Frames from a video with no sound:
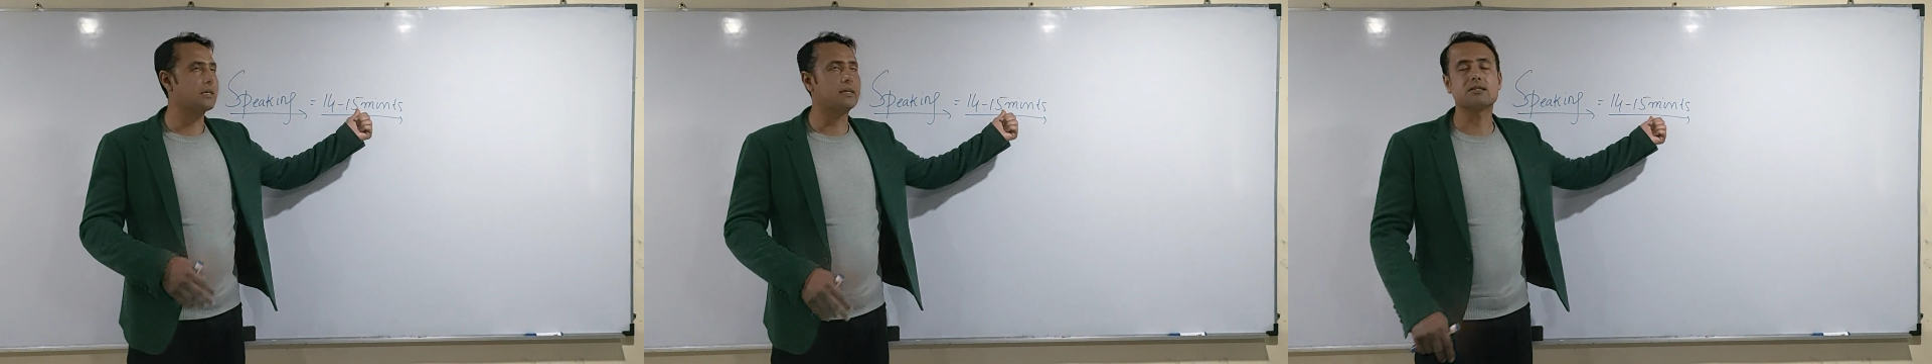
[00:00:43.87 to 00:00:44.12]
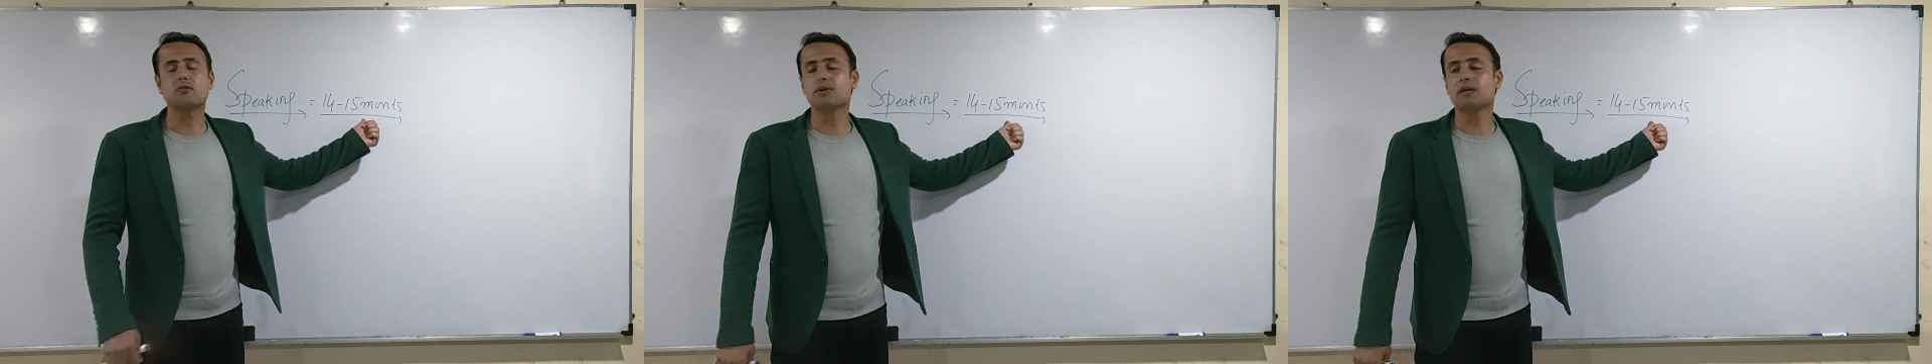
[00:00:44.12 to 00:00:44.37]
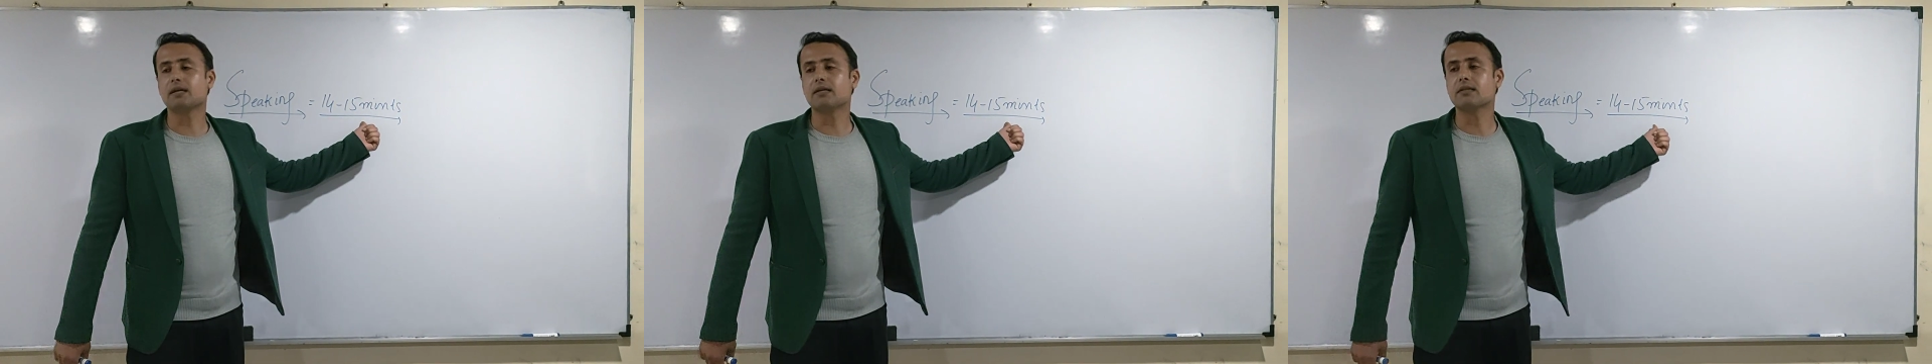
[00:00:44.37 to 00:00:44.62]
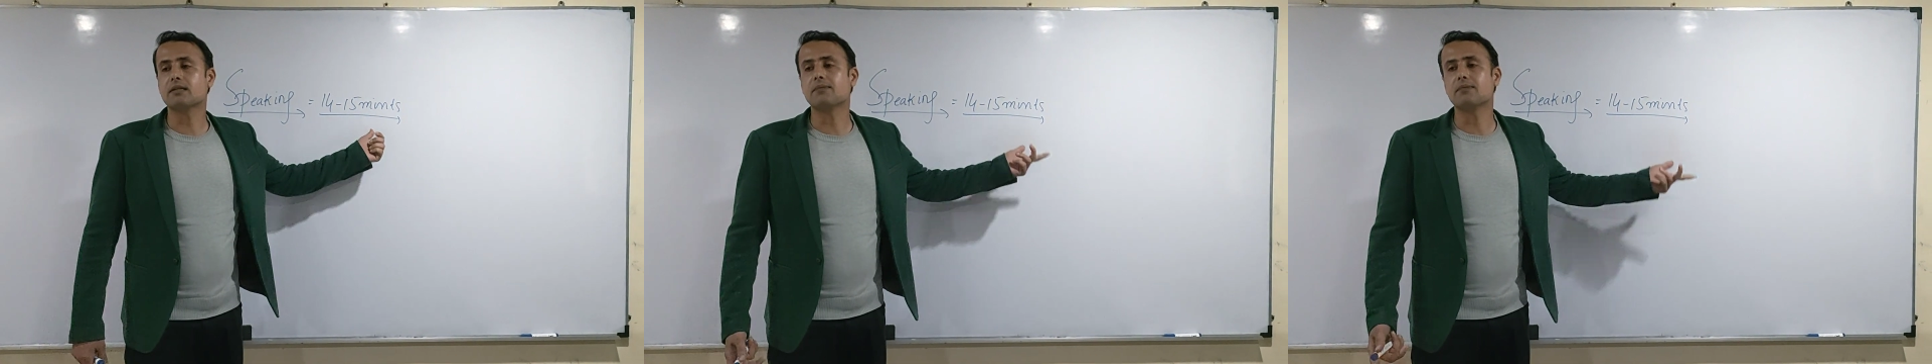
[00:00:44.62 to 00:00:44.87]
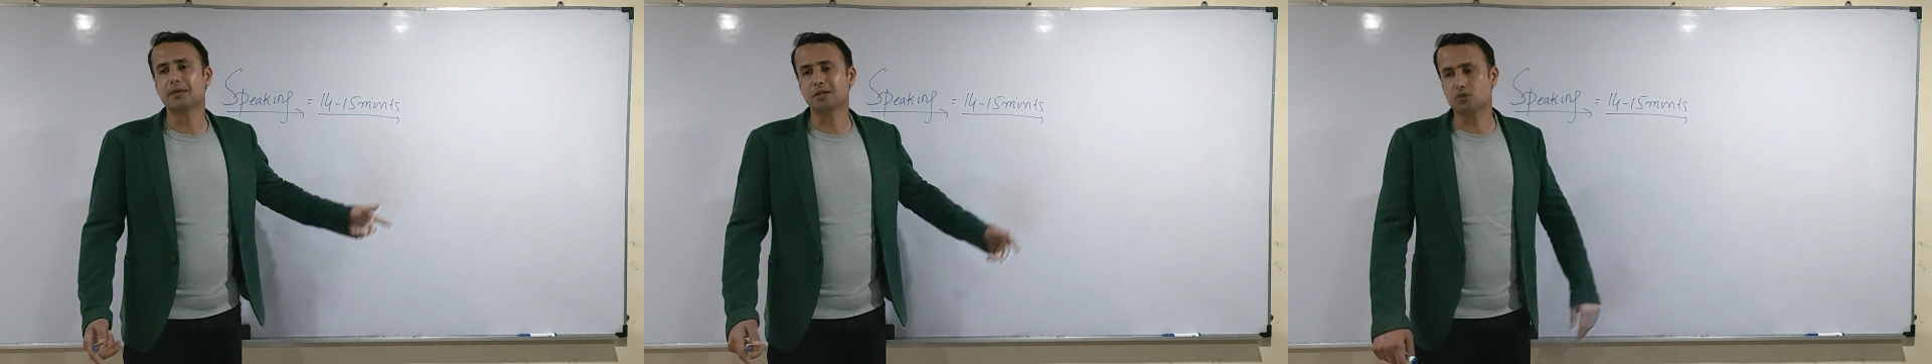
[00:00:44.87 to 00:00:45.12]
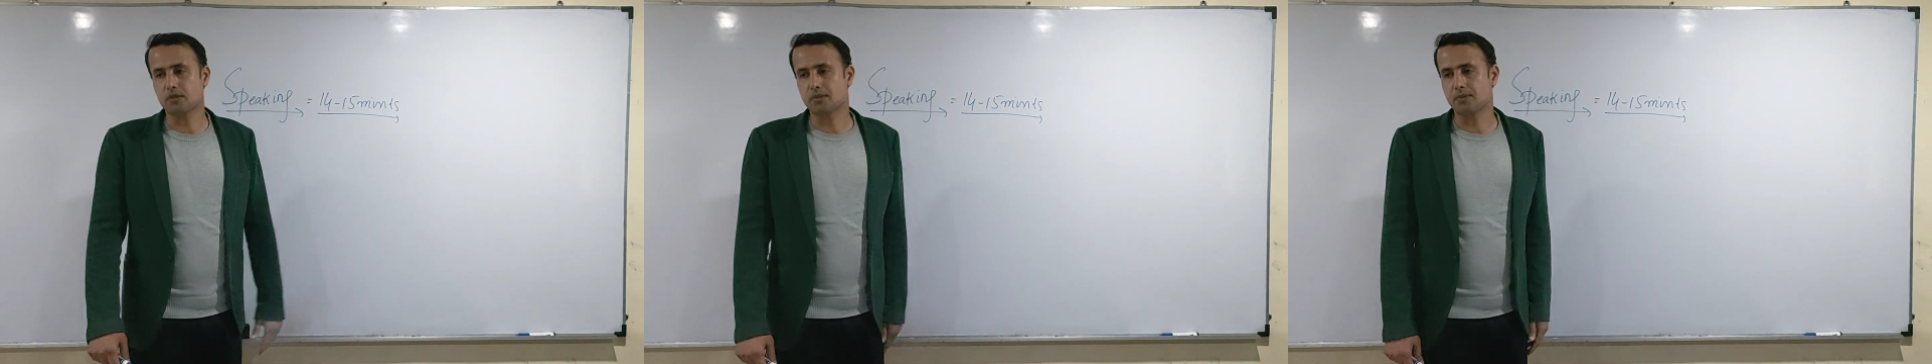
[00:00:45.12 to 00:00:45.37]
as well as
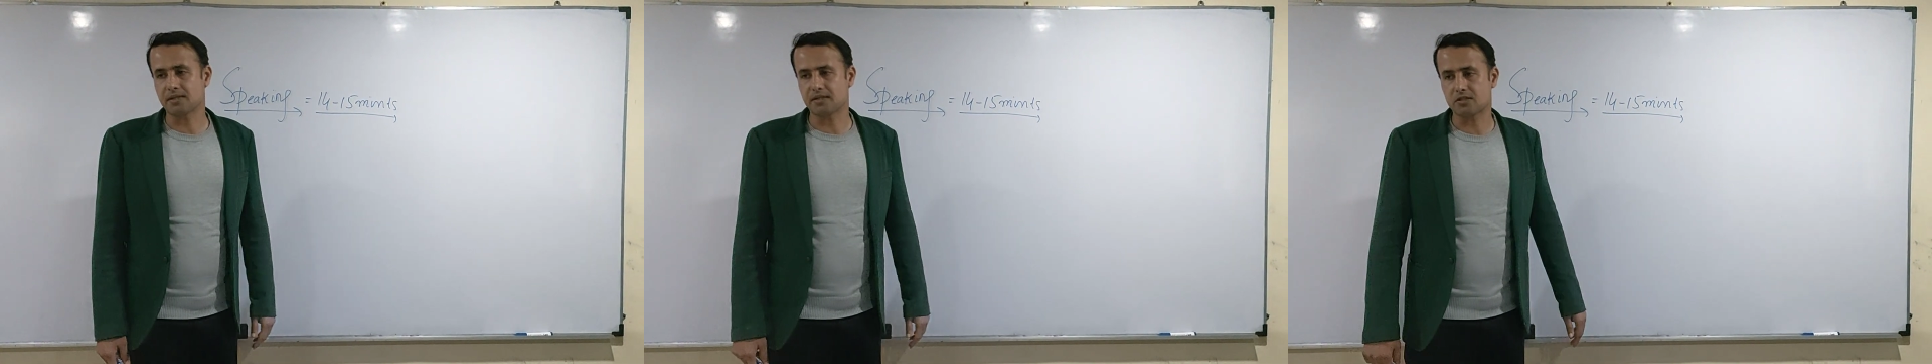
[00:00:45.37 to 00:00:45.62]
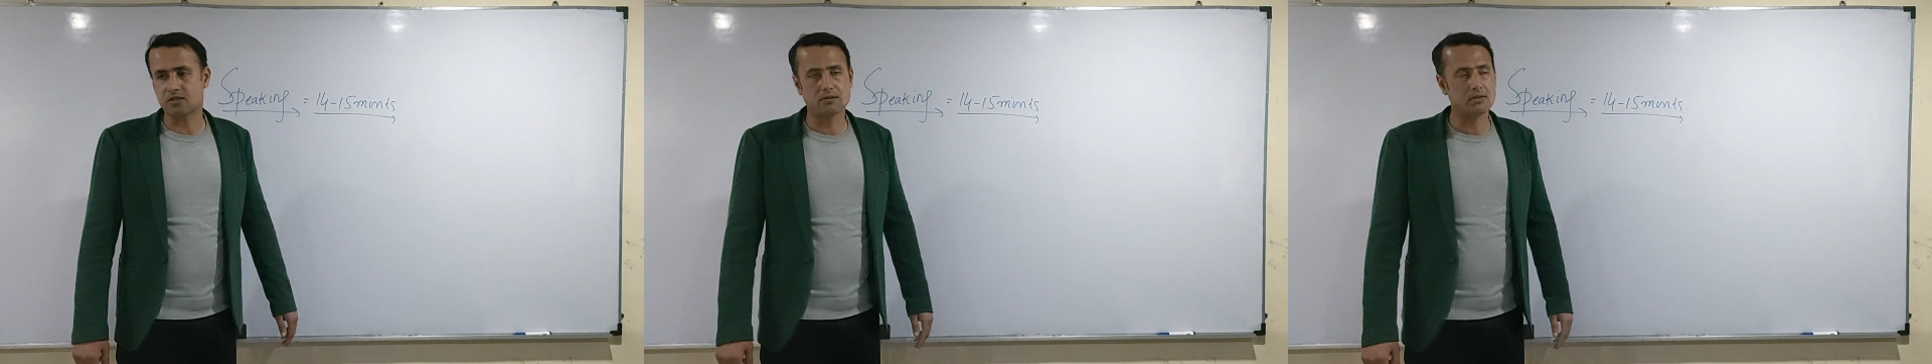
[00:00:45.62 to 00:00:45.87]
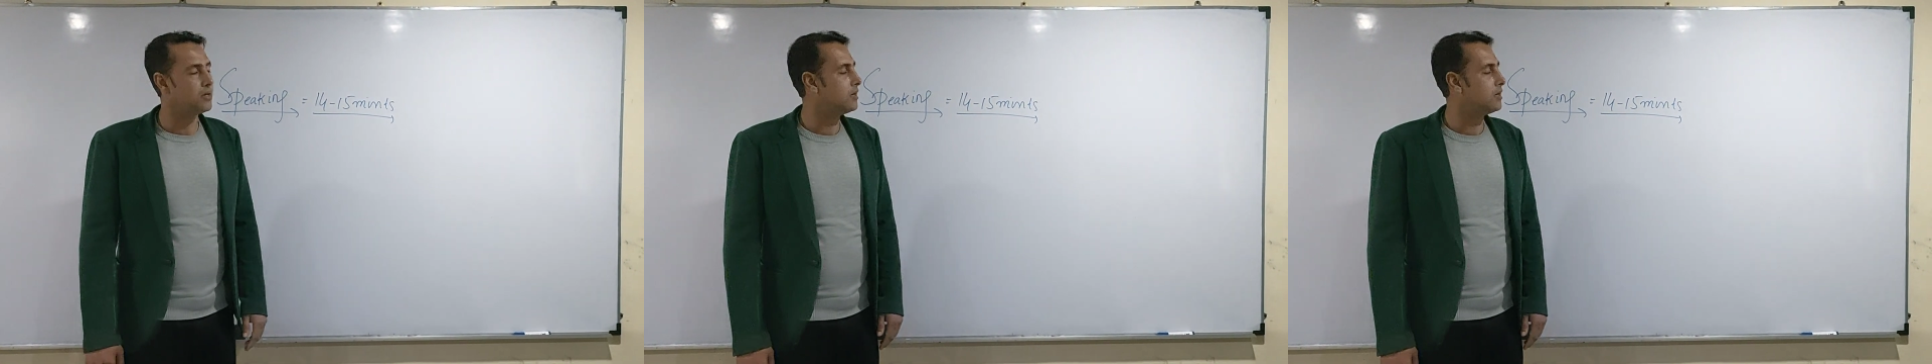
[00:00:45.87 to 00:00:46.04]
computer-based.